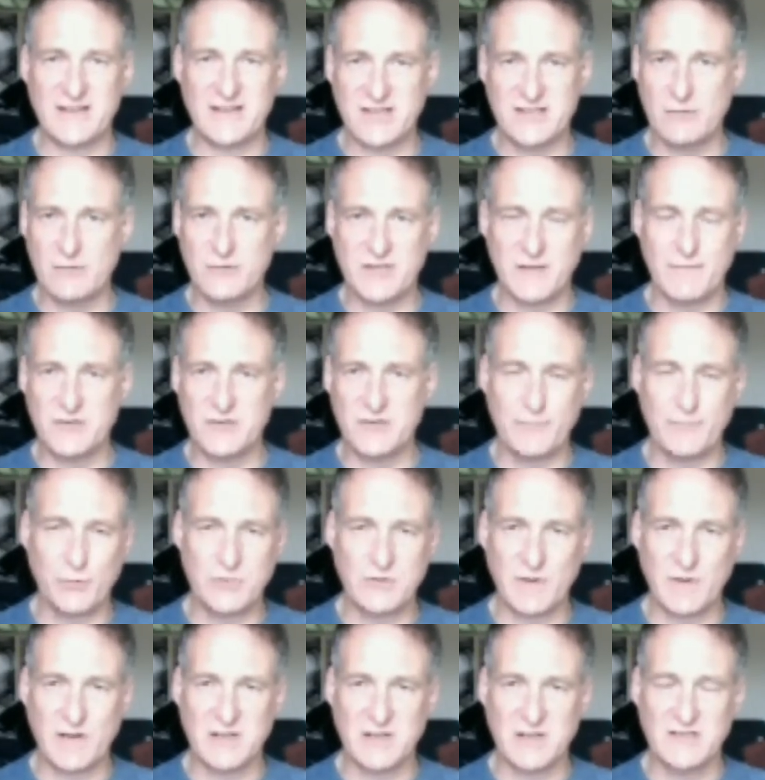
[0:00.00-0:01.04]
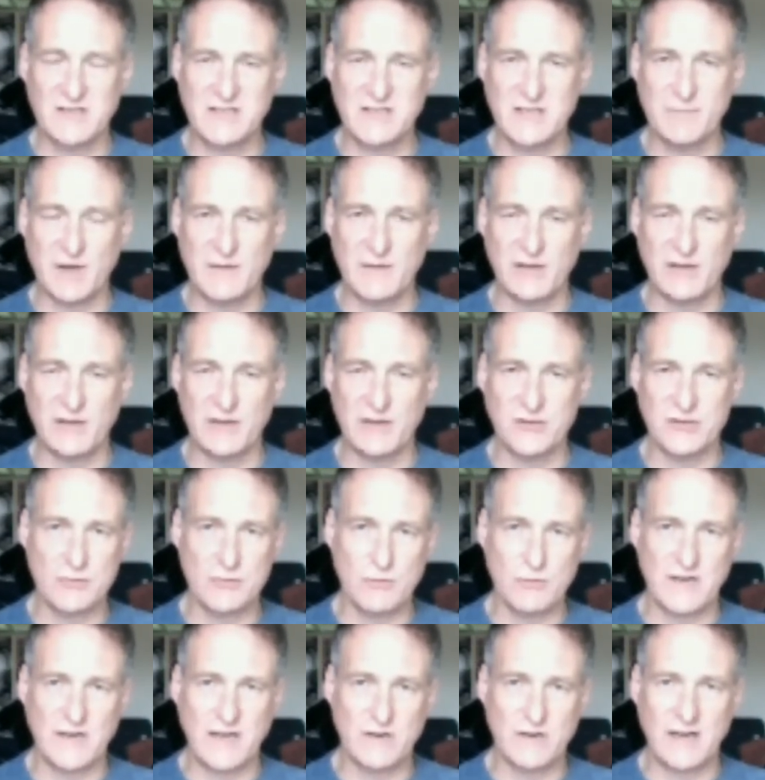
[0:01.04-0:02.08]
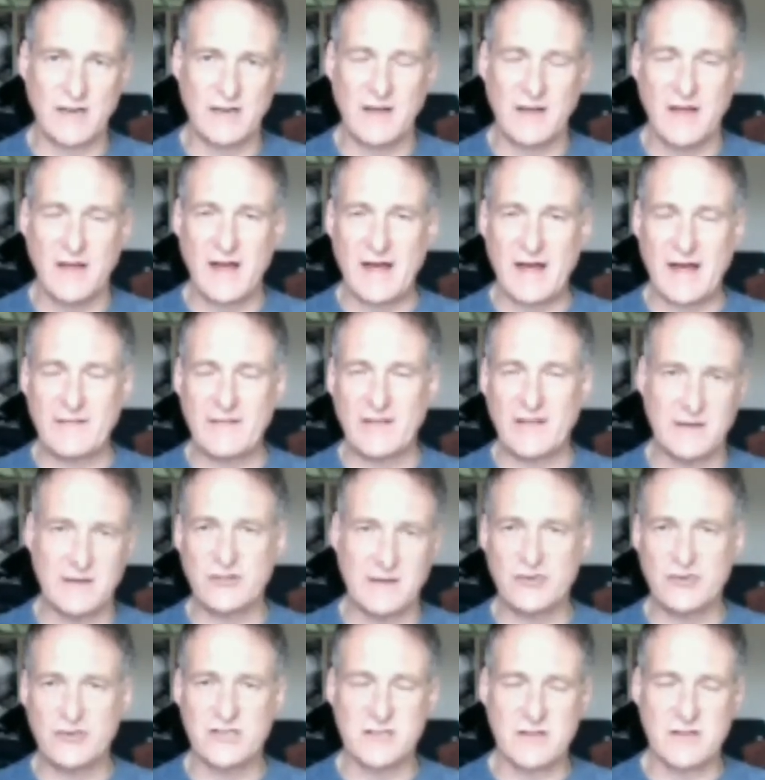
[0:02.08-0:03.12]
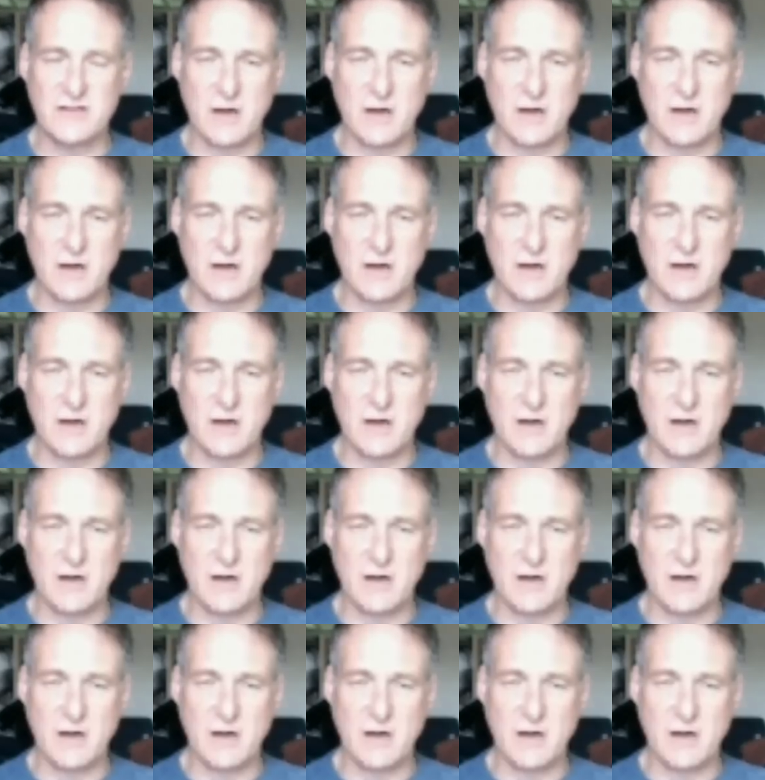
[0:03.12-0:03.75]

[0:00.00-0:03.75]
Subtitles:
It's so simple to participate, just join in and then just start